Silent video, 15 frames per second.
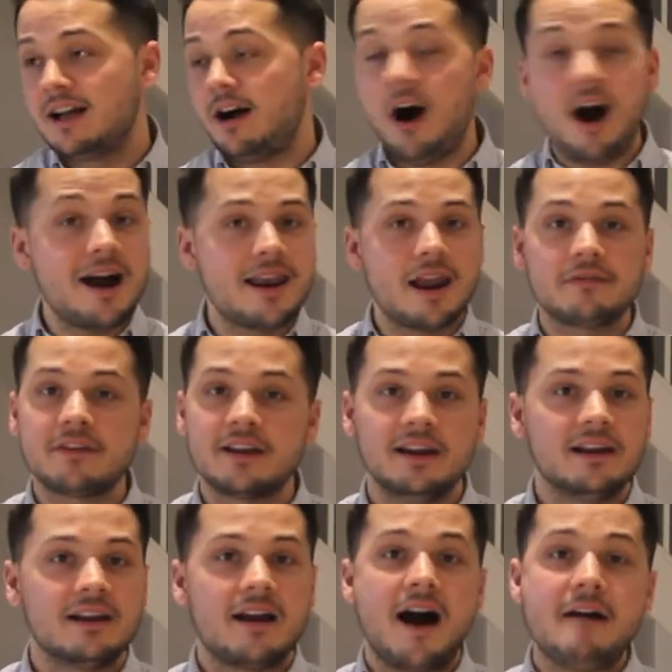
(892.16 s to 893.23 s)
I love
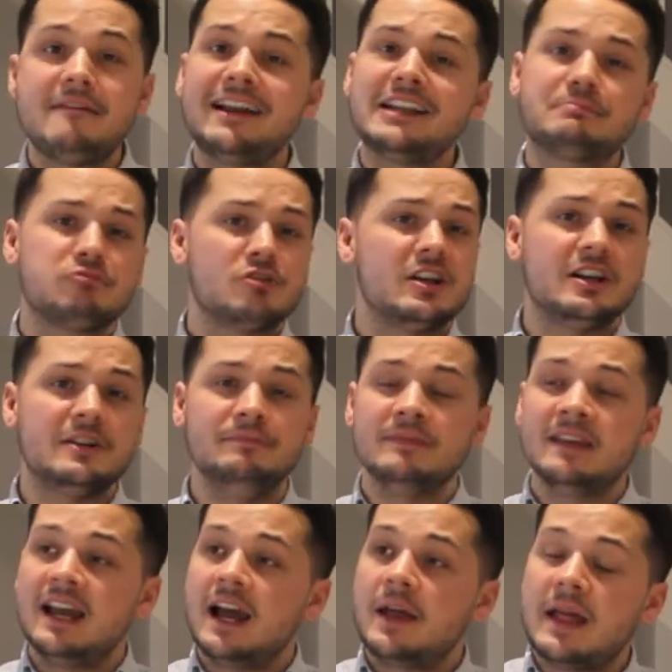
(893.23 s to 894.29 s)
it. I think it's
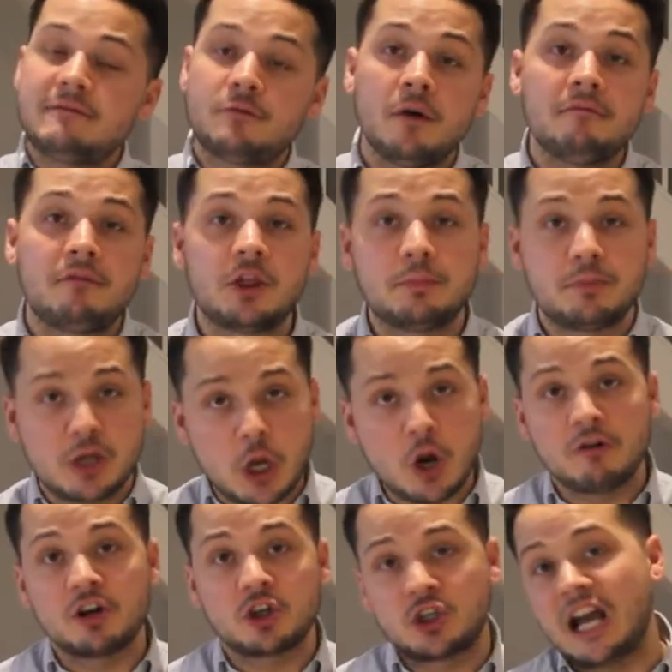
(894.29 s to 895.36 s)
brilliant. They've gone for the
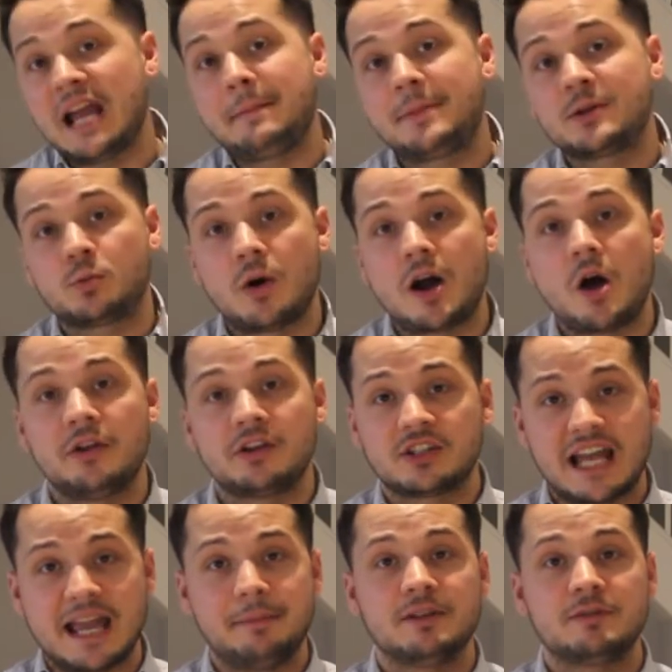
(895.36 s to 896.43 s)
purer shape as well, the
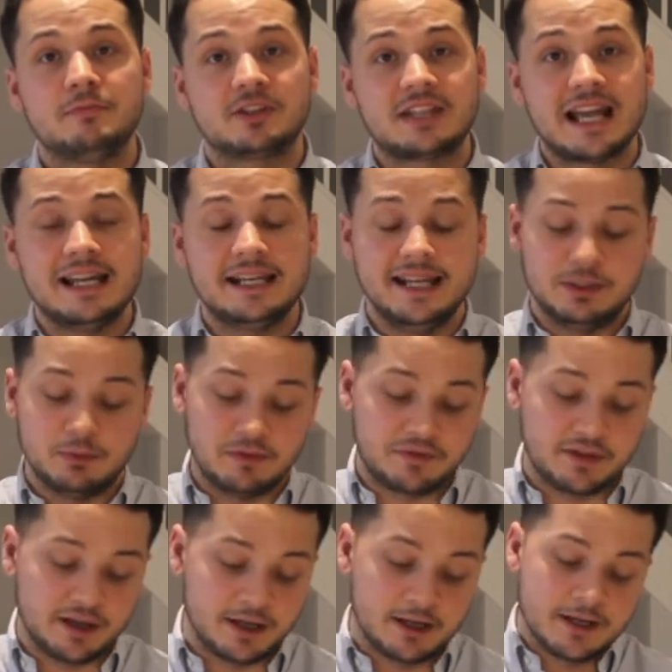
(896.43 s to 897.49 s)
same as Mercedes with
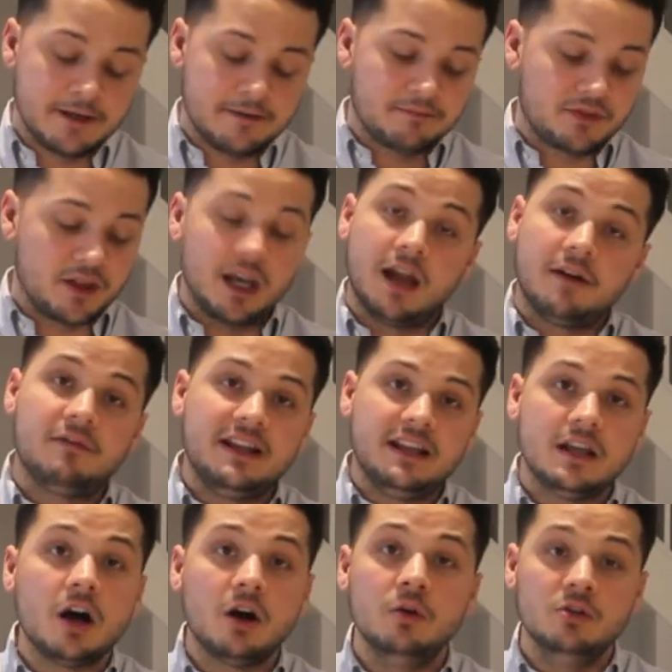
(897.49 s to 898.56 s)
the the lovely
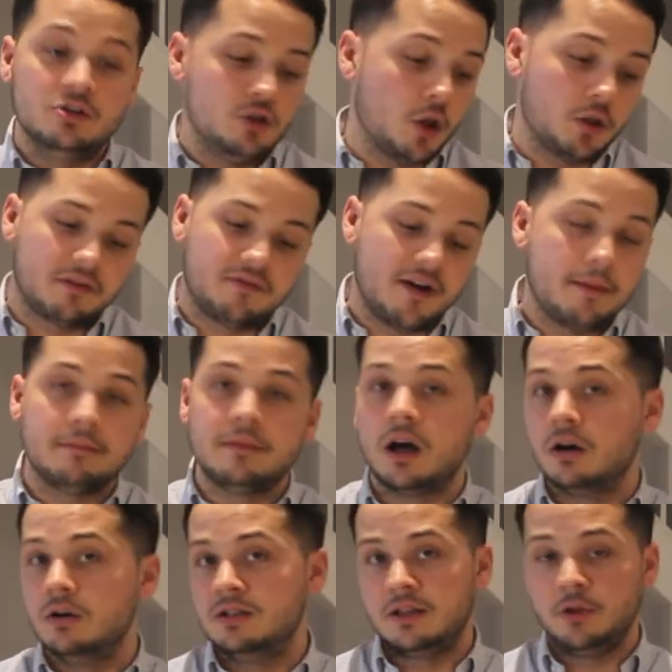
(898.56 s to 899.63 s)
nose, not the thumb
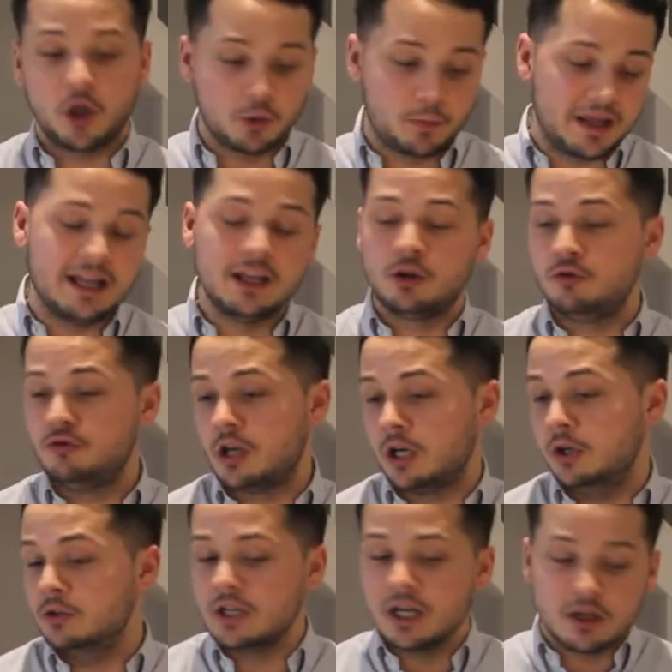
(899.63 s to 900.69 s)
nose, not the pingu
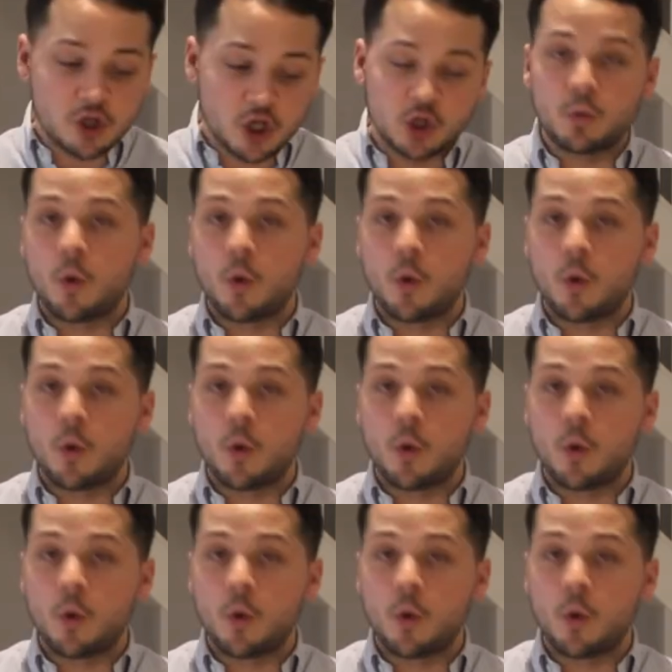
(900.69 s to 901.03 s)
nose, not the